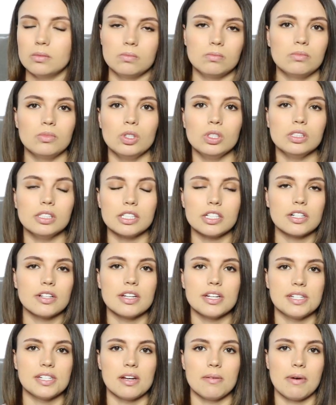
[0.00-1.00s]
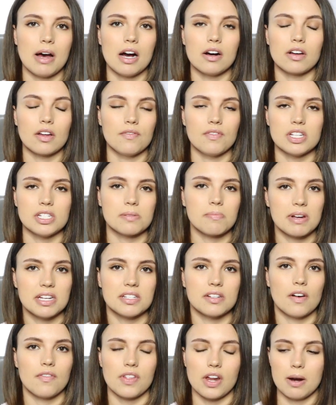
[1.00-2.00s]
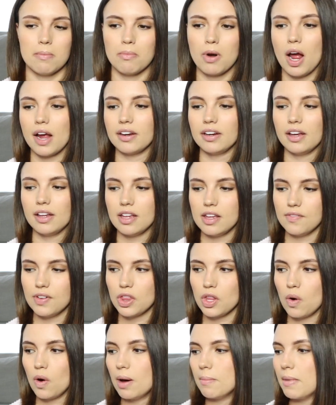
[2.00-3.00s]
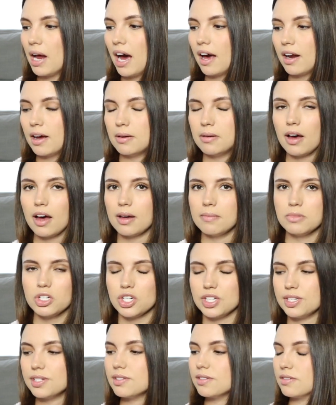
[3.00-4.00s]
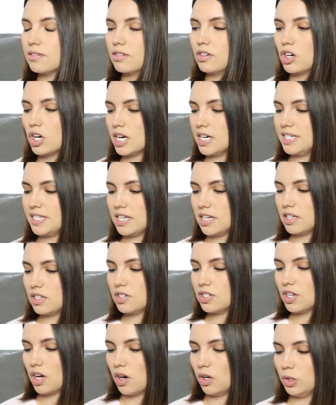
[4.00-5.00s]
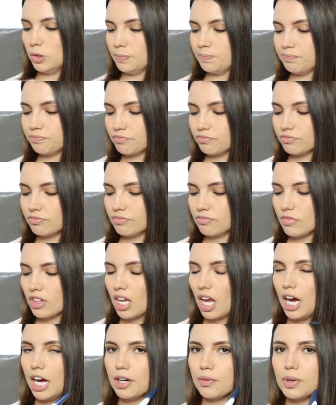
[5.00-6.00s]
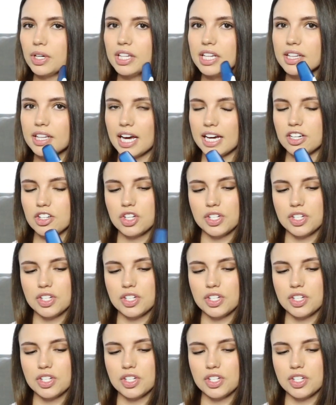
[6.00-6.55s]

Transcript: will literally somehow convince myself that I'm pregnant even though I'm not. I'm just crazy. So I really like